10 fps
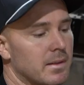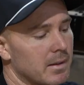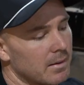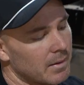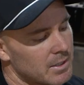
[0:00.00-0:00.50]

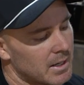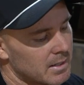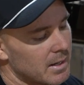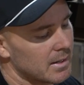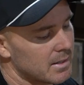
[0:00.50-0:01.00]
the
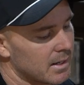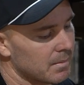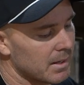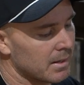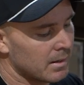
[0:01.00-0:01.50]
adjuster nuts are going
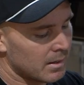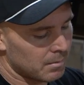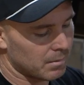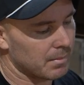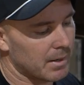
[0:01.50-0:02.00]
to be
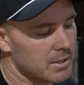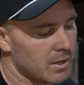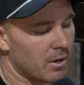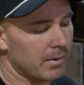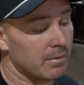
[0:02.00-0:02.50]
pretty much the
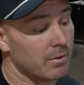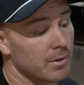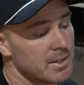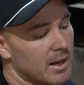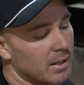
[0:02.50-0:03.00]
whole way
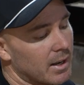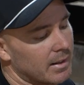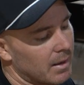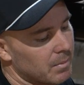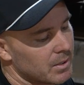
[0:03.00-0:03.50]
forwards. I like
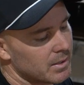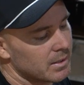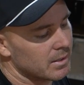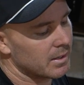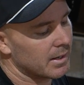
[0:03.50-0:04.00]
that because
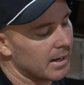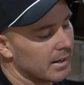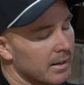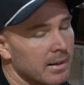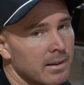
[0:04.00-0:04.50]
you're
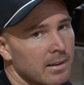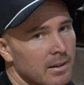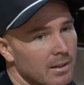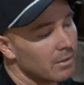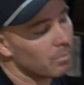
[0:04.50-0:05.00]
getting the